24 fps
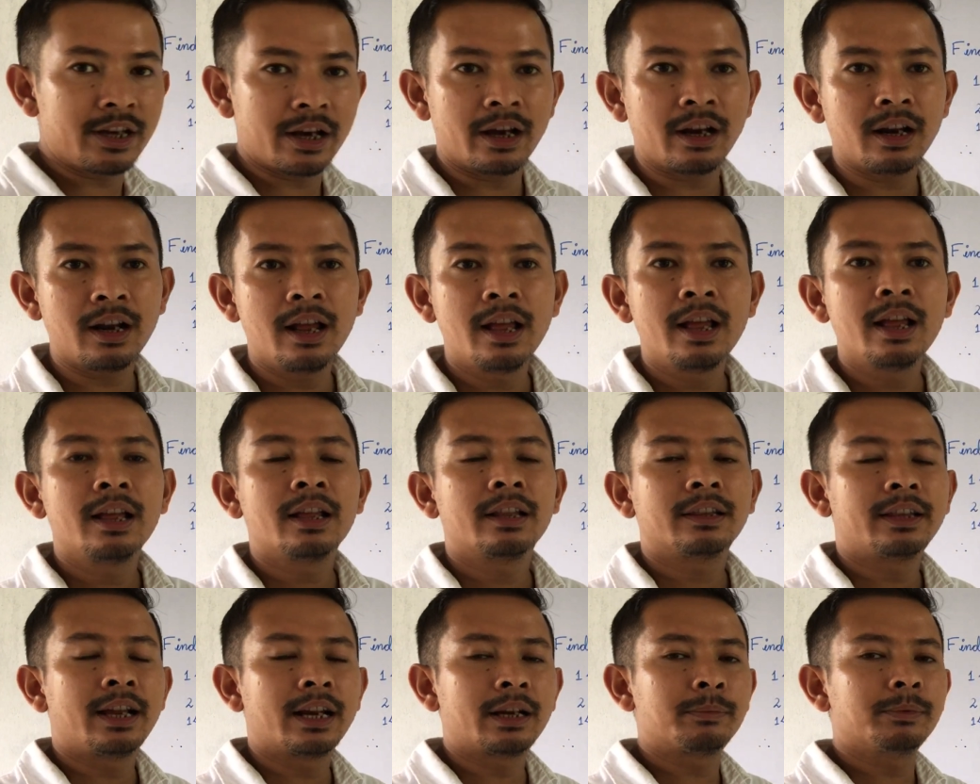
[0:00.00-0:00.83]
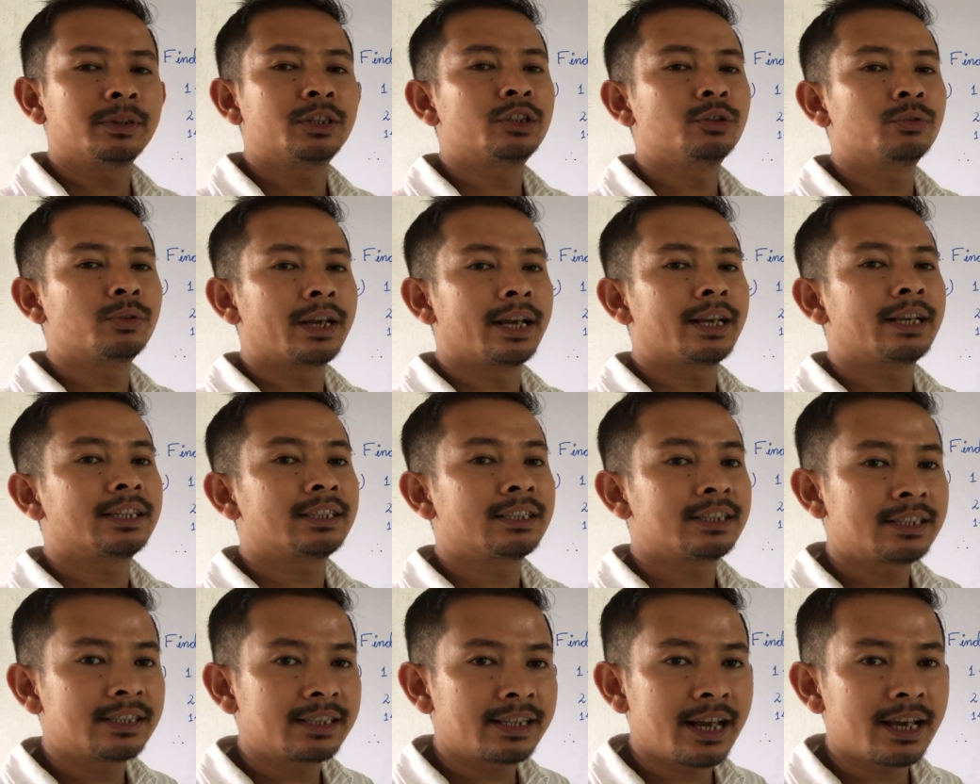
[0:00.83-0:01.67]
there, that means you can
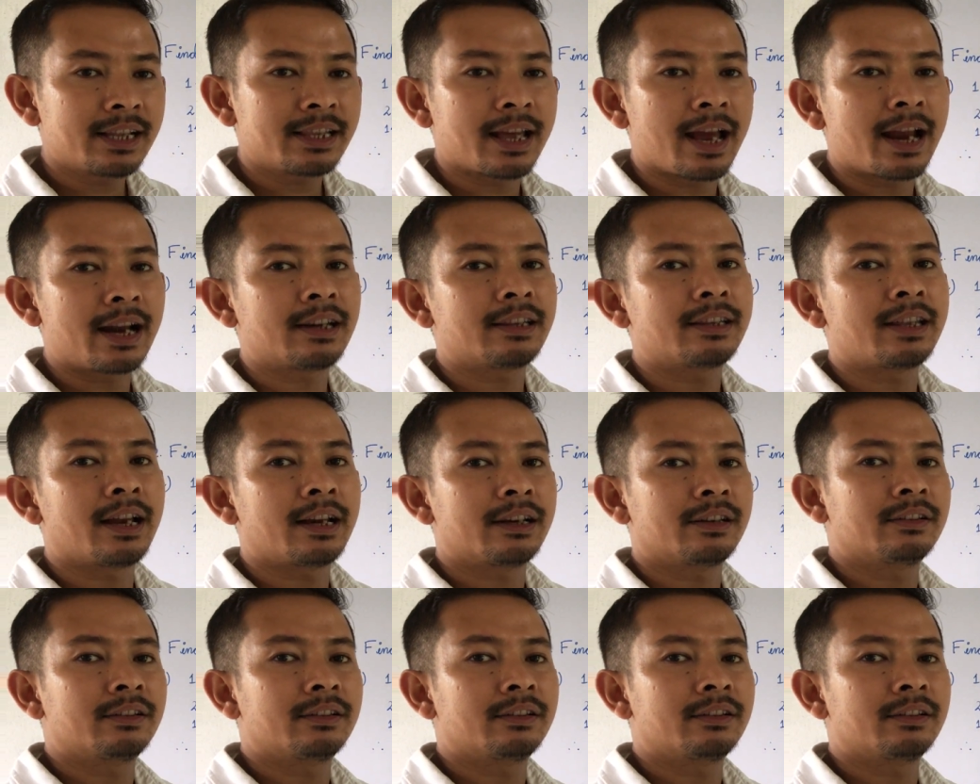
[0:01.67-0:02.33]
say that